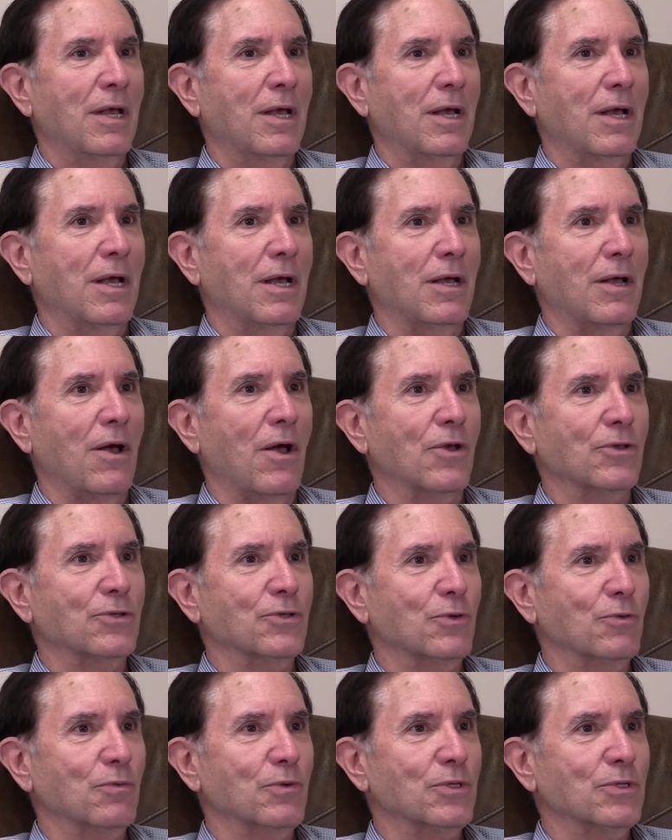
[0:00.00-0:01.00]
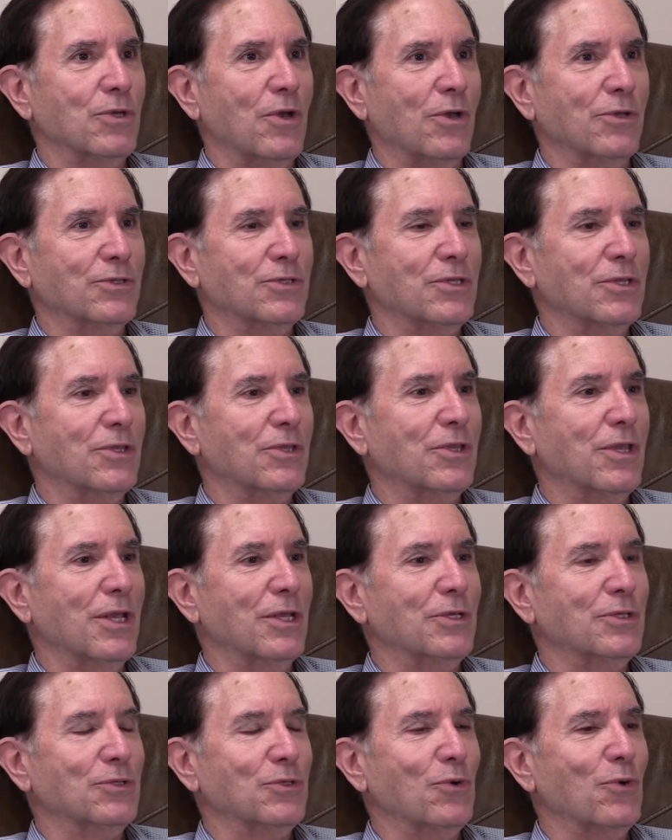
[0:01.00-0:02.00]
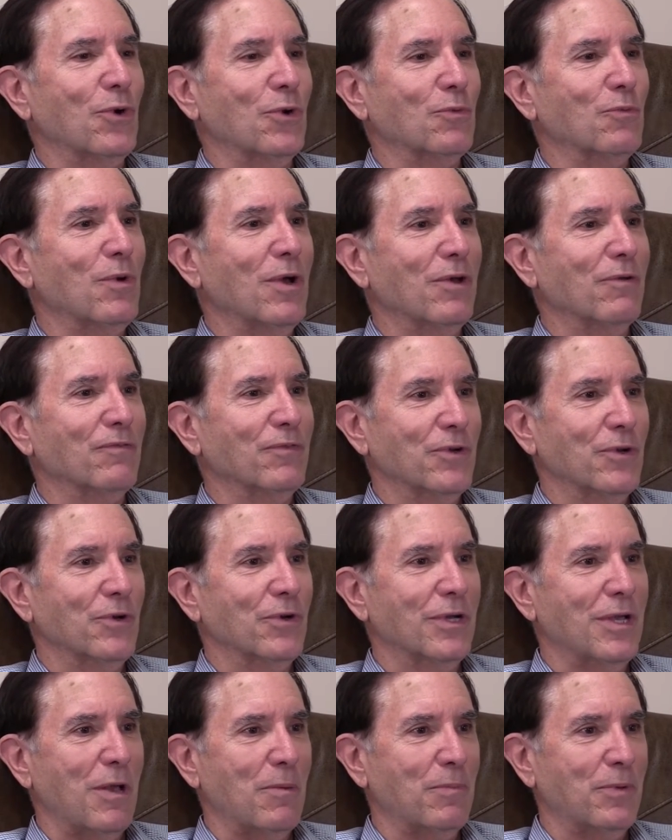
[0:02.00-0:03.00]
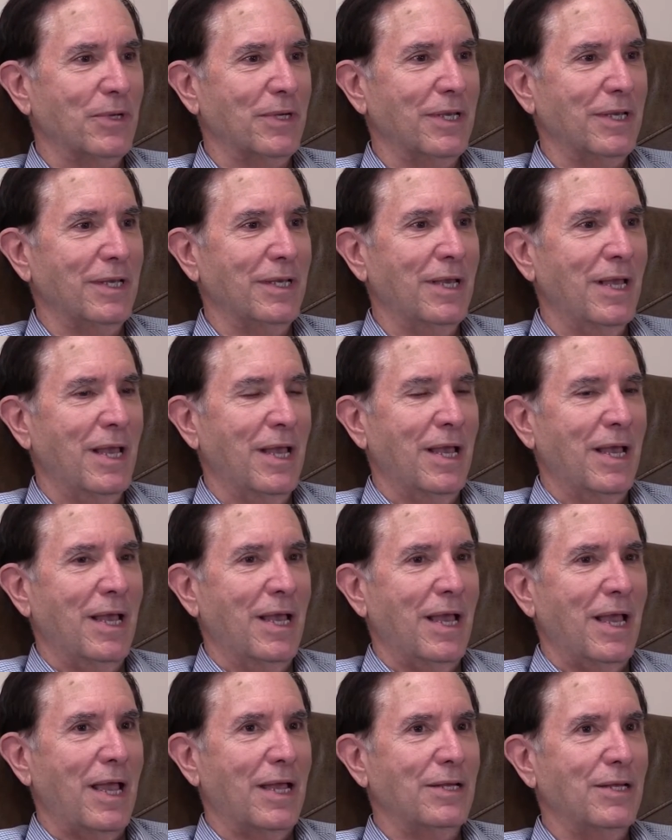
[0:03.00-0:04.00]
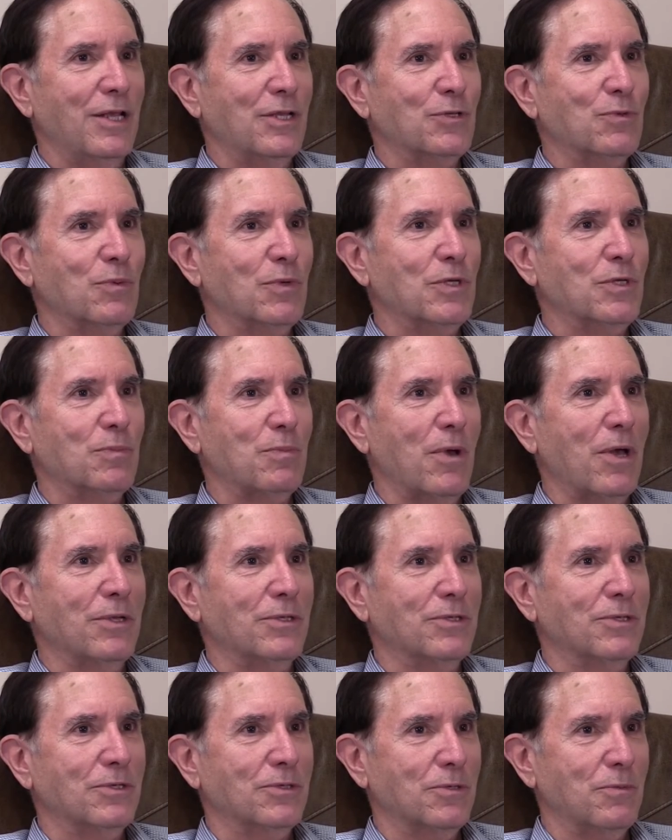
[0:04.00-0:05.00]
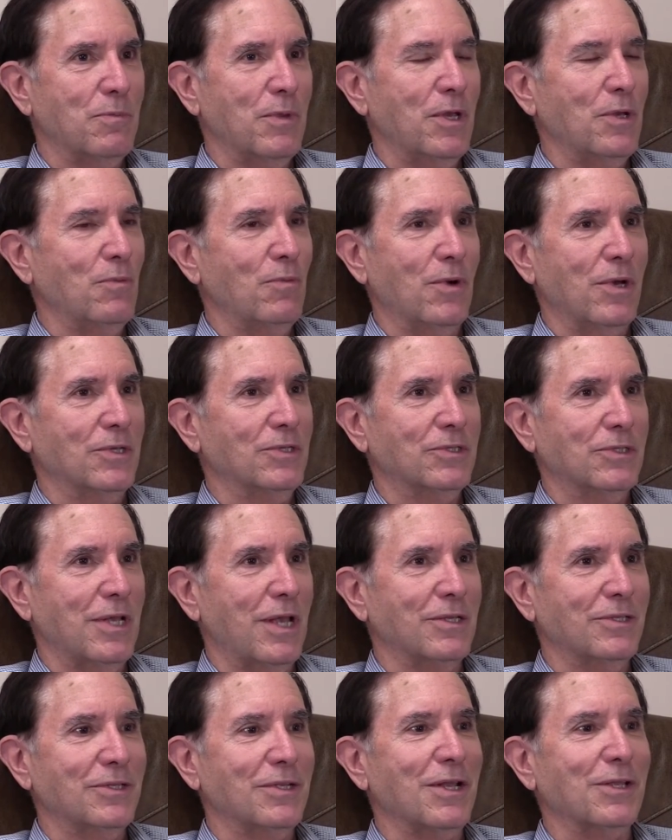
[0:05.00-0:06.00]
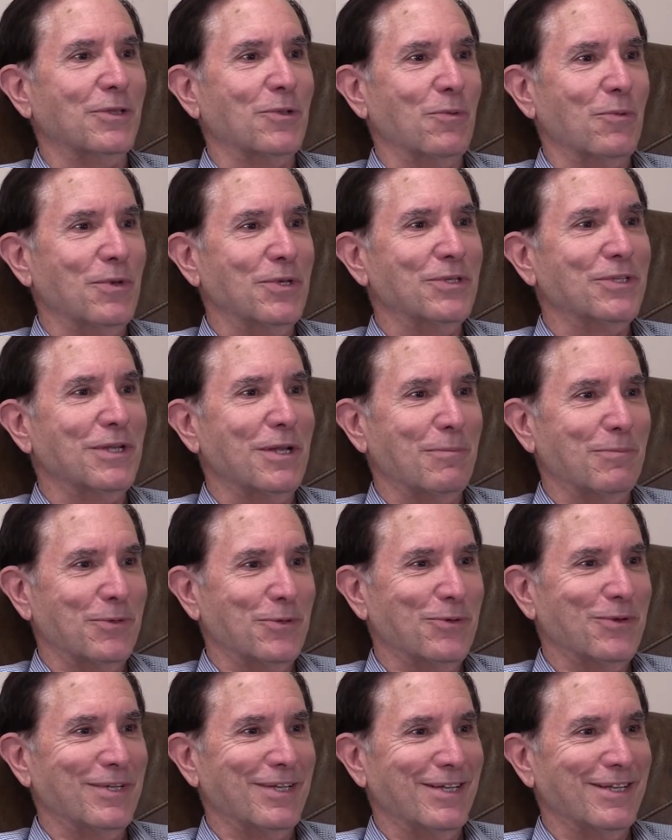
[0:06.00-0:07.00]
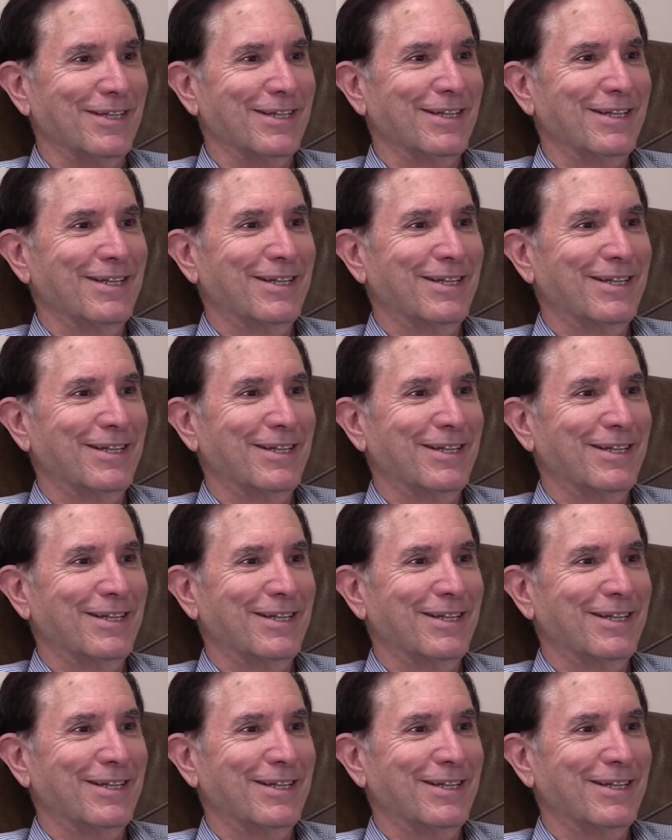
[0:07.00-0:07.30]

uh, also results in things going well for your company. And his response to me was, that's not the reason I'm doing it.